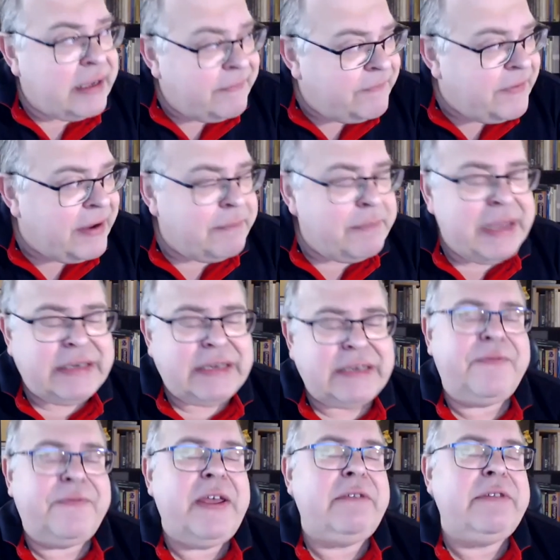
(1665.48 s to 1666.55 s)
method
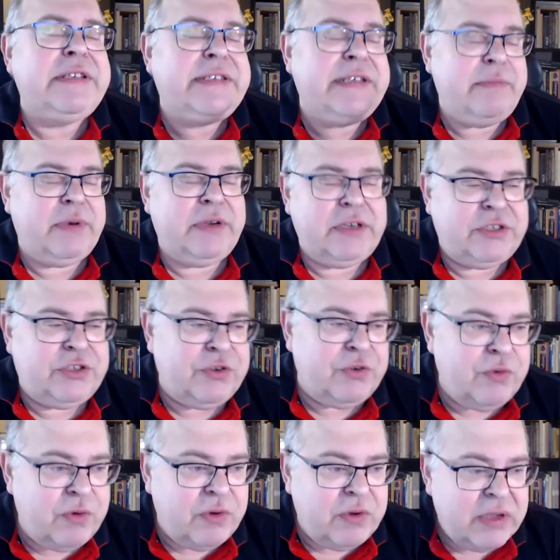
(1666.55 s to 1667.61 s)
very similar
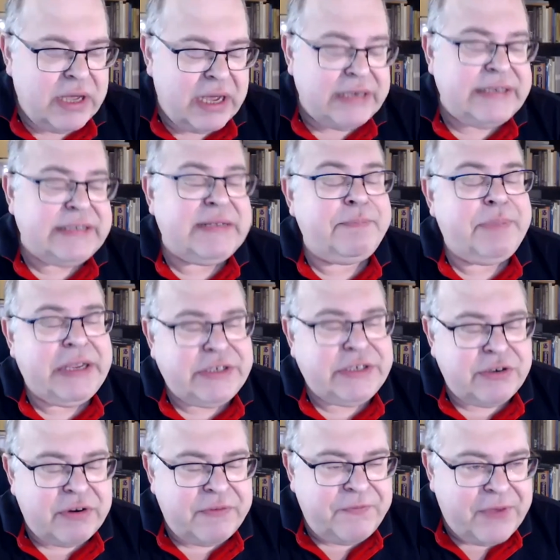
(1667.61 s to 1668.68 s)
to
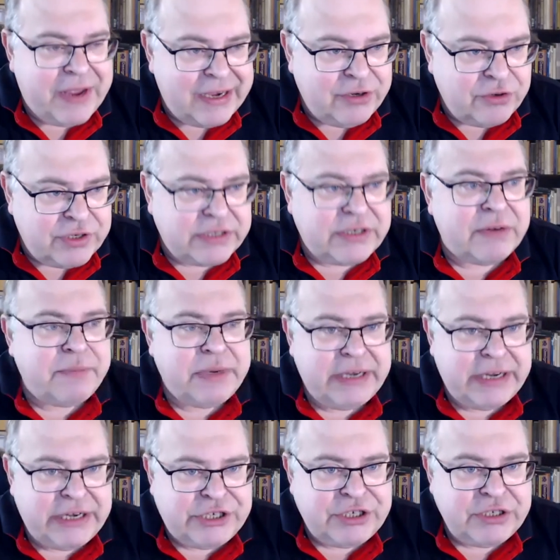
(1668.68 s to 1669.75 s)
anticipatory failure
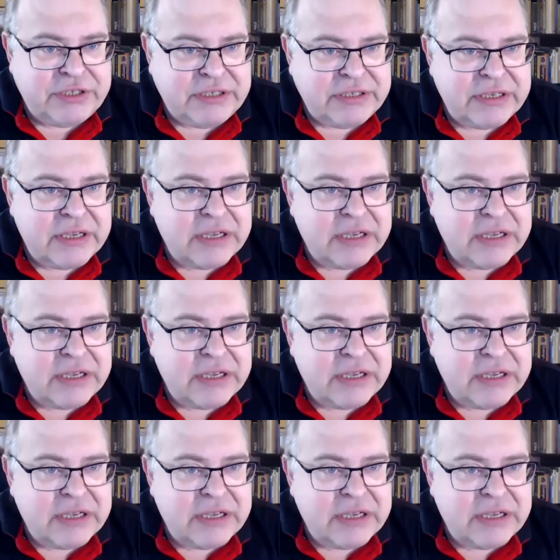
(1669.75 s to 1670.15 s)
determinations,